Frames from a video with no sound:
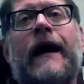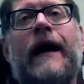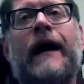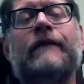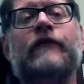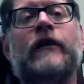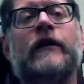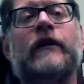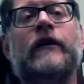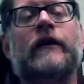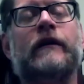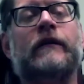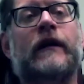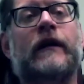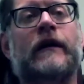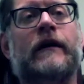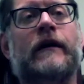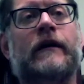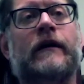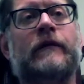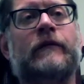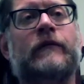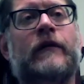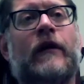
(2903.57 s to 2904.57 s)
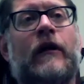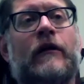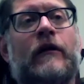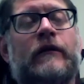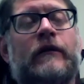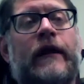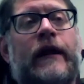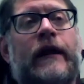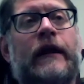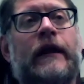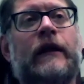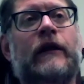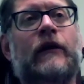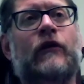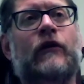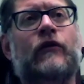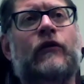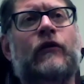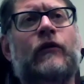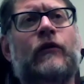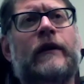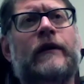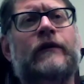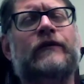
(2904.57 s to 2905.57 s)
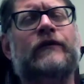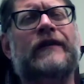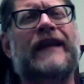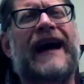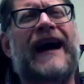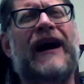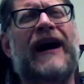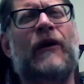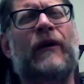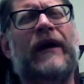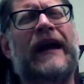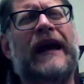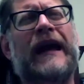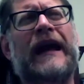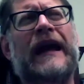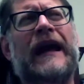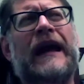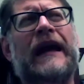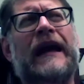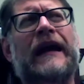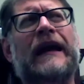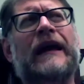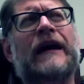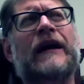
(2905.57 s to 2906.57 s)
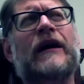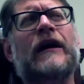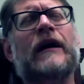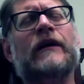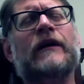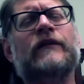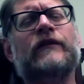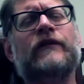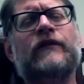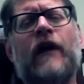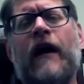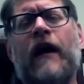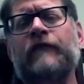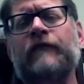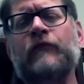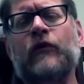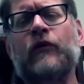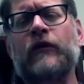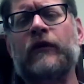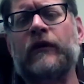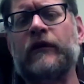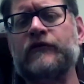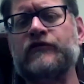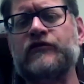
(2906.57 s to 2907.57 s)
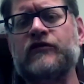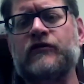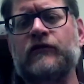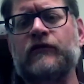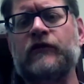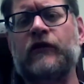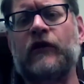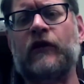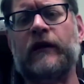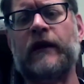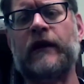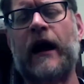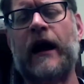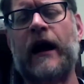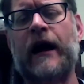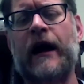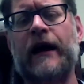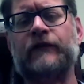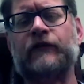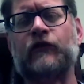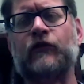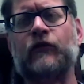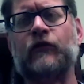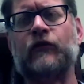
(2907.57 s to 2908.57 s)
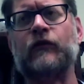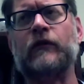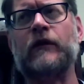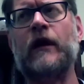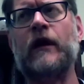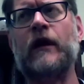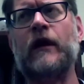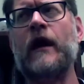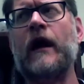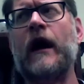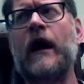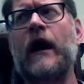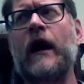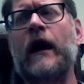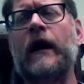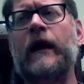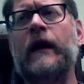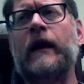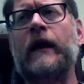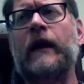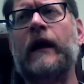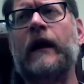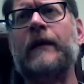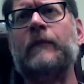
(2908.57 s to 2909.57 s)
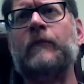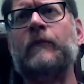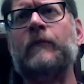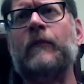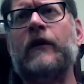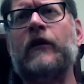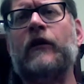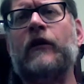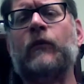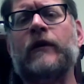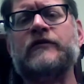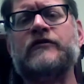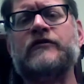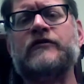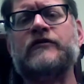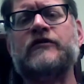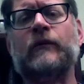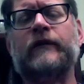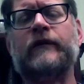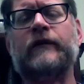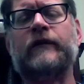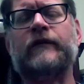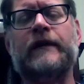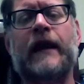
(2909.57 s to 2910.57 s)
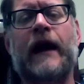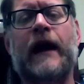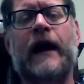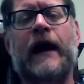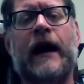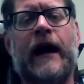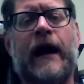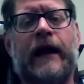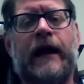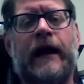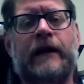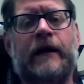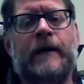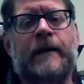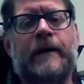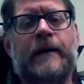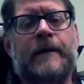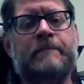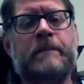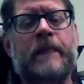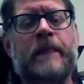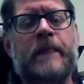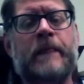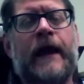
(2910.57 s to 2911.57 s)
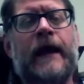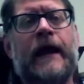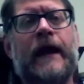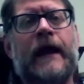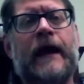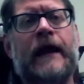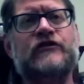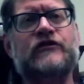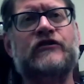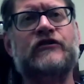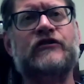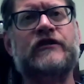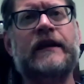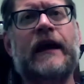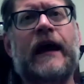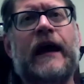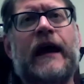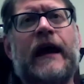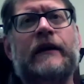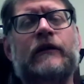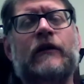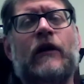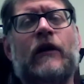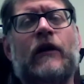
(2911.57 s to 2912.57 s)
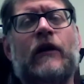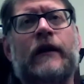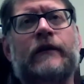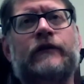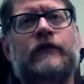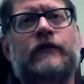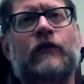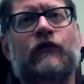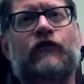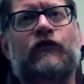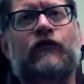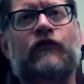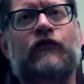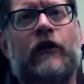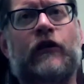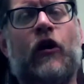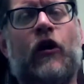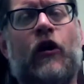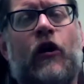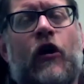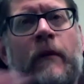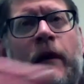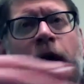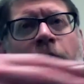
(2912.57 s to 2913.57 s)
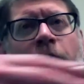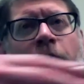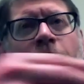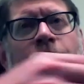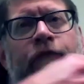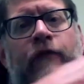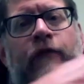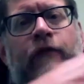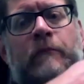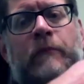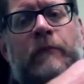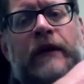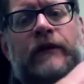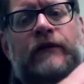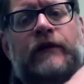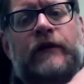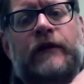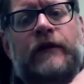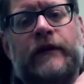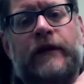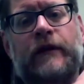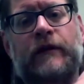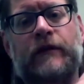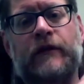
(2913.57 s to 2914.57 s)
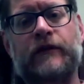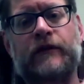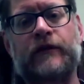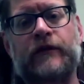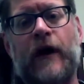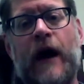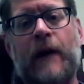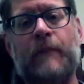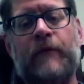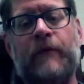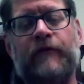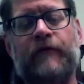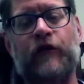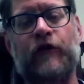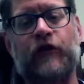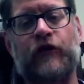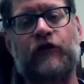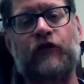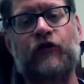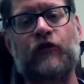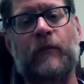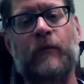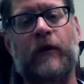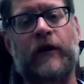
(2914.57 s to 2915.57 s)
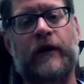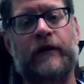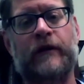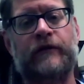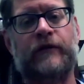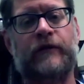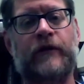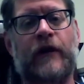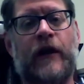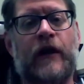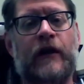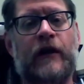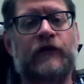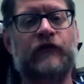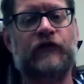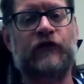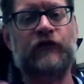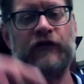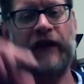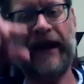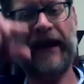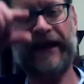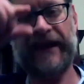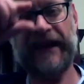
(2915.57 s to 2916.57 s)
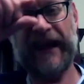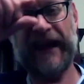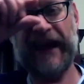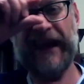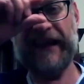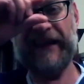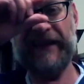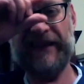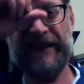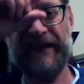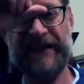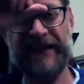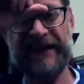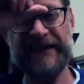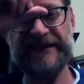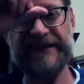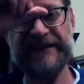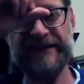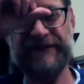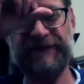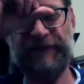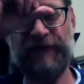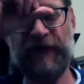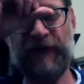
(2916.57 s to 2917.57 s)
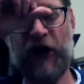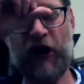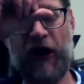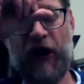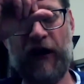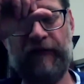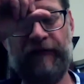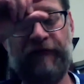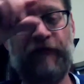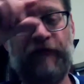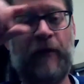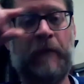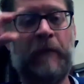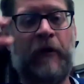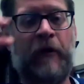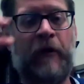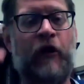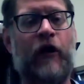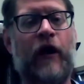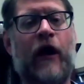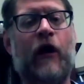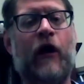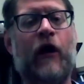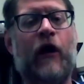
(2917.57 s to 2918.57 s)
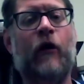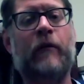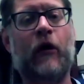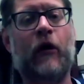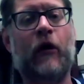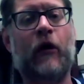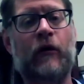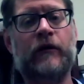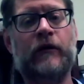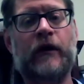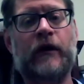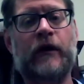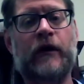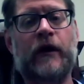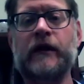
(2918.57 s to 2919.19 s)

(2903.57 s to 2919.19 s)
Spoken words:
have a young lady who is now a sophomore or junior in high school, and I met her when she was 9, and she had an osteosarcoma from basically the top of her humerus to like this far from her elbow.